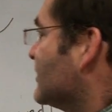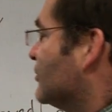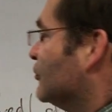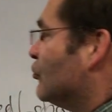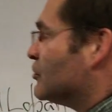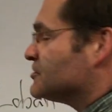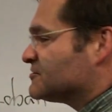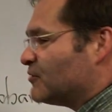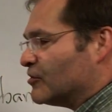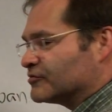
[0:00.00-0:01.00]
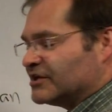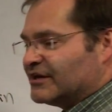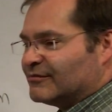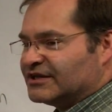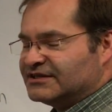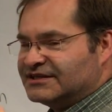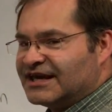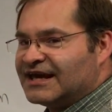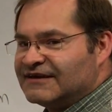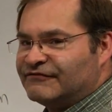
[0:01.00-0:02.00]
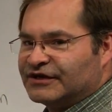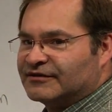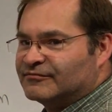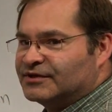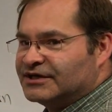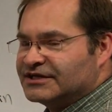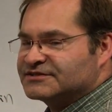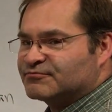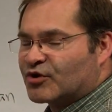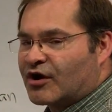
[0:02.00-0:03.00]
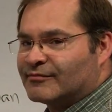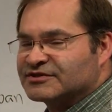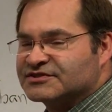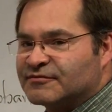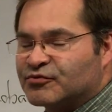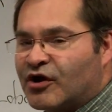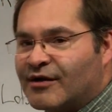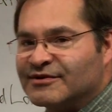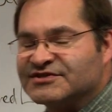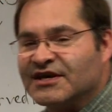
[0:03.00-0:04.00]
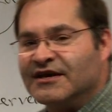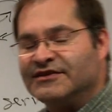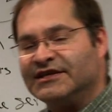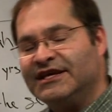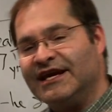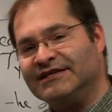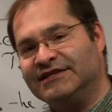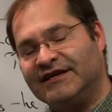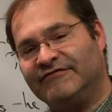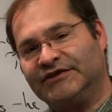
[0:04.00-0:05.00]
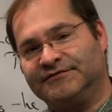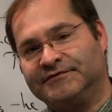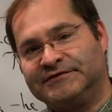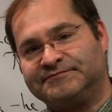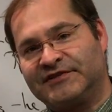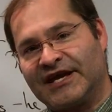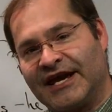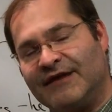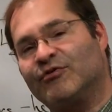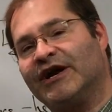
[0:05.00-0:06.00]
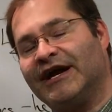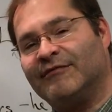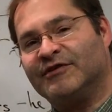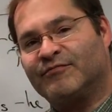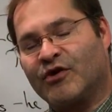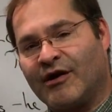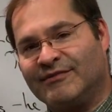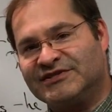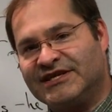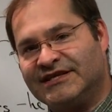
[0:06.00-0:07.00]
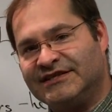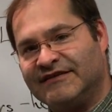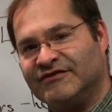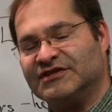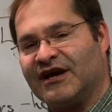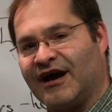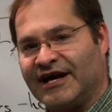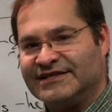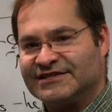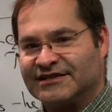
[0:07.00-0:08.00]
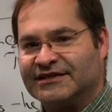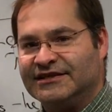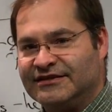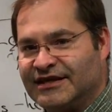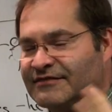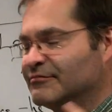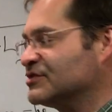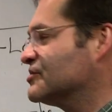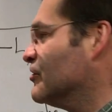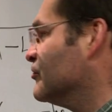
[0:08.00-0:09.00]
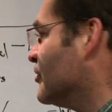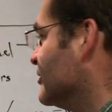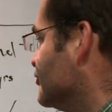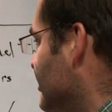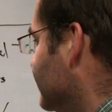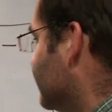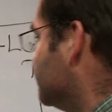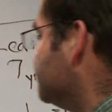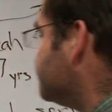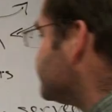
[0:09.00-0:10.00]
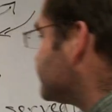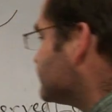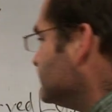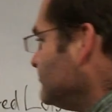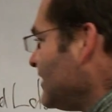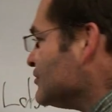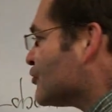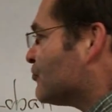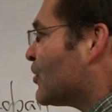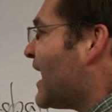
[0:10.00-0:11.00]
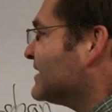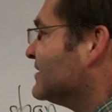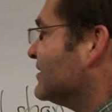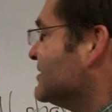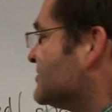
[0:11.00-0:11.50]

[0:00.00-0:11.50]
the Lord spoke to him and gave him his promise. The promise that he had given to Abraham, the promise he had given to Isaac, he then bestowed on Jacob. So practically